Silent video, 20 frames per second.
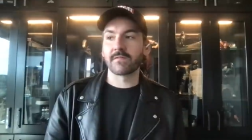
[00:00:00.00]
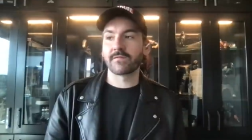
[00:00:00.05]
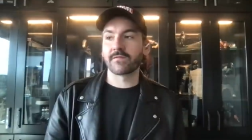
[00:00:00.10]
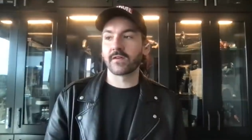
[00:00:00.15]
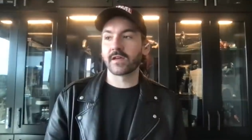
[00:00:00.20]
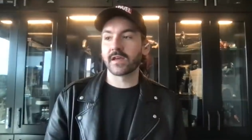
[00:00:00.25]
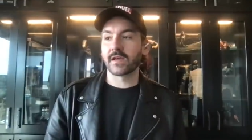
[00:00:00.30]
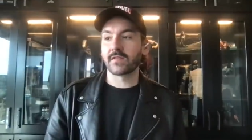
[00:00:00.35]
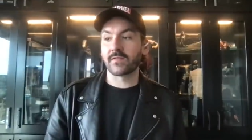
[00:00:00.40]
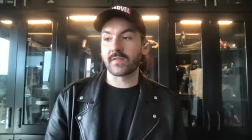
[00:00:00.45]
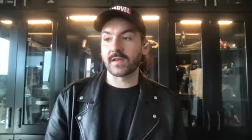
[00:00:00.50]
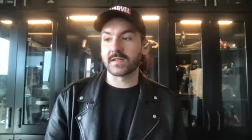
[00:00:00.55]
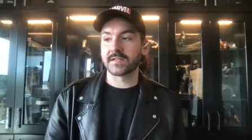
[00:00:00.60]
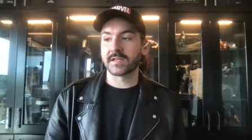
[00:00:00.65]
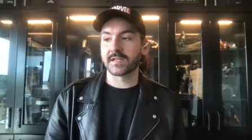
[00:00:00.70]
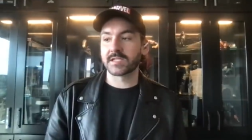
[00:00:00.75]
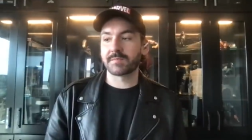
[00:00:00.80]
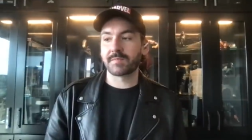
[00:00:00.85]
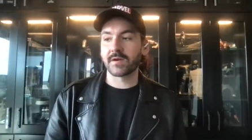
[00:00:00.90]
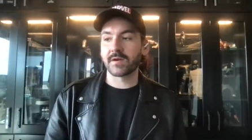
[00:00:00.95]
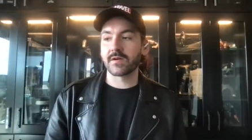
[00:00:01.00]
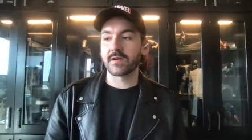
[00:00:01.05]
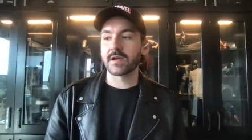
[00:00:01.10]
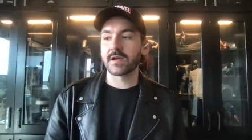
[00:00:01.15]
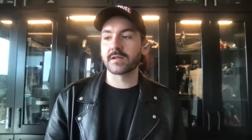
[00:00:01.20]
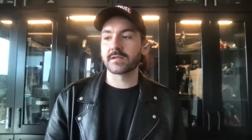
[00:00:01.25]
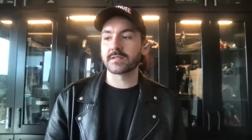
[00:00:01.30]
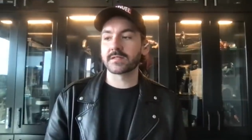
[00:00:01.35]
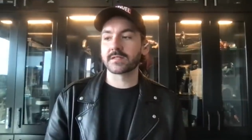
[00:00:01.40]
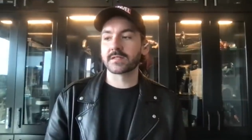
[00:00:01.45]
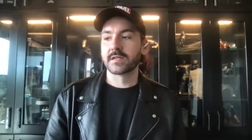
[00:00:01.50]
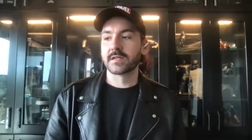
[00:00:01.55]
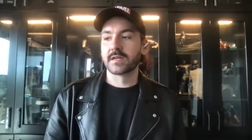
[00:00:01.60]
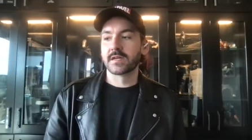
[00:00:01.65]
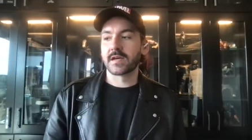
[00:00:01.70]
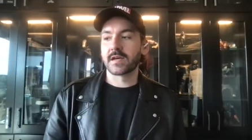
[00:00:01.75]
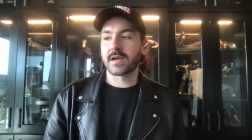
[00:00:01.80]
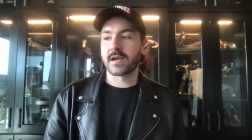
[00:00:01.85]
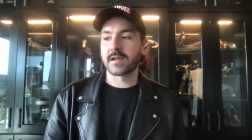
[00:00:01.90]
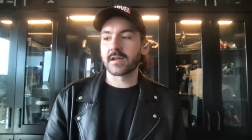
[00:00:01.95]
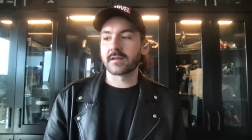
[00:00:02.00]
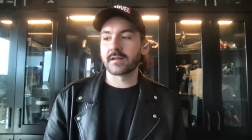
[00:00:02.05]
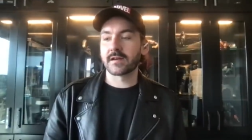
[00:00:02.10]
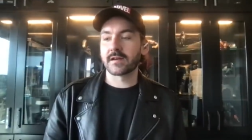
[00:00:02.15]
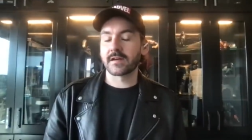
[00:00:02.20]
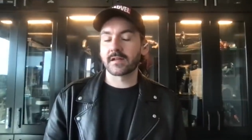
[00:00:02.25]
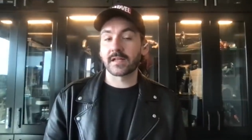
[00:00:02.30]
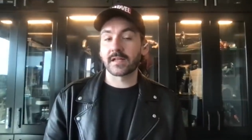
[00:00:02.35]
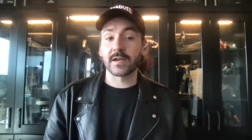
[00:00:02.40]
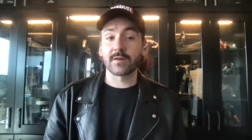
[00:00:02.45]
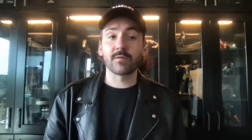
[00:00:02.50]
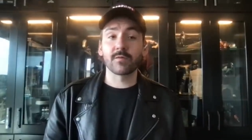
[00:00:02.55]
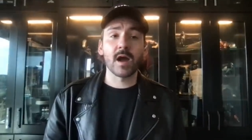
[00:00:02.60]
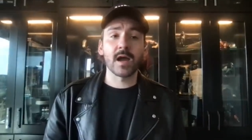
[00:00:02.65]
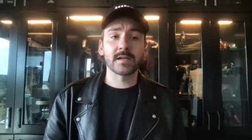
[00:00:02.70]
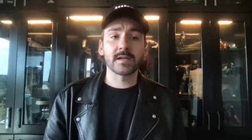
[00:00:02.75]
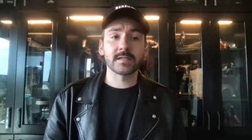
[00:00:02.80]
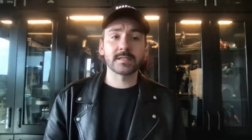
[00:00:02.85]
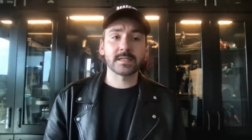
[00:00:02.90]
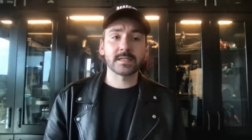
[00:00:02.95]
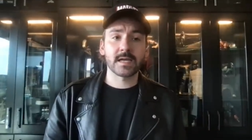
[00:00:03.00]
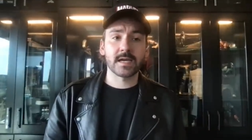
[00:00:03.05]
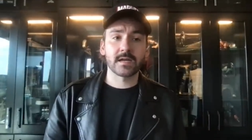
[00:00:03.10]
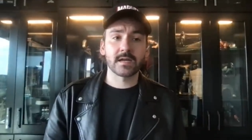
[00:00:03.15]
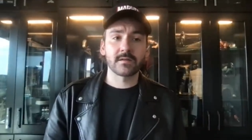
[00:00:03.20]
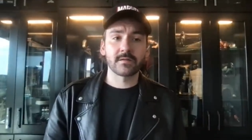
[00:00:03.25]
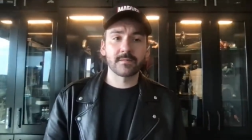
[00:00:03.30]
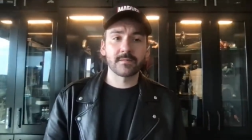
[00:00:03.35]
forget this experience. And uh, like Ryan said,